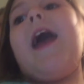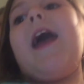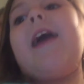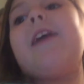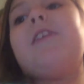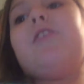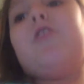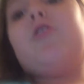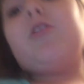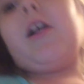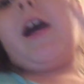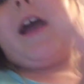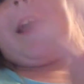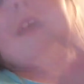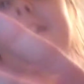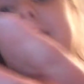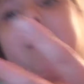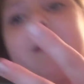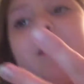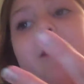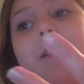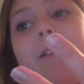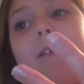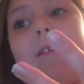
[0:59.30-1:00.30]
And you like
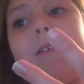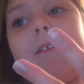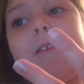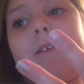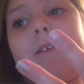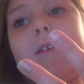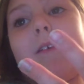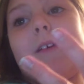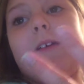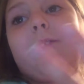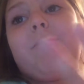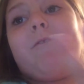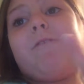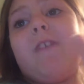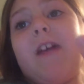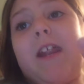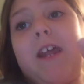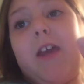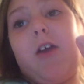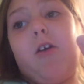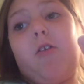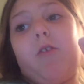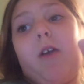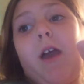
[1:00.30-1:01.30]

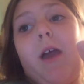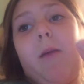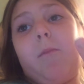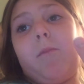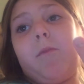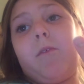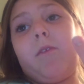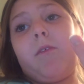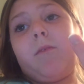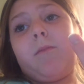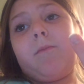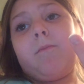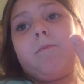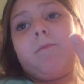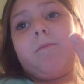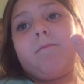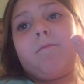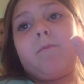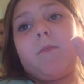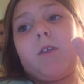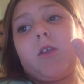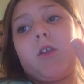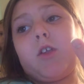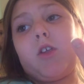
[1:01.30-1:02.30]
video games.
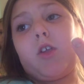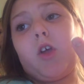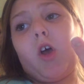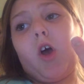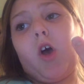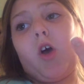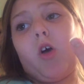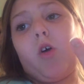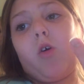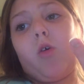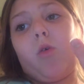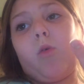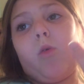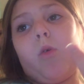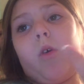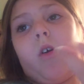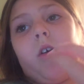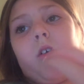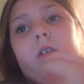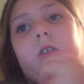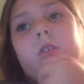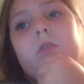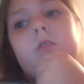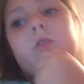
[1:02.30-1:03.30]

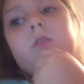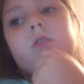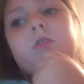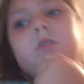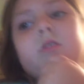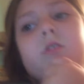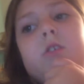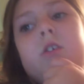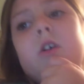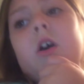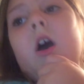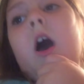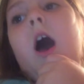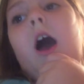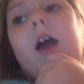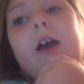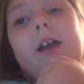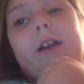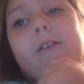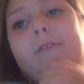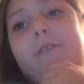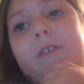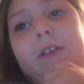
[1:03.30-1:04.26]
So, I gotta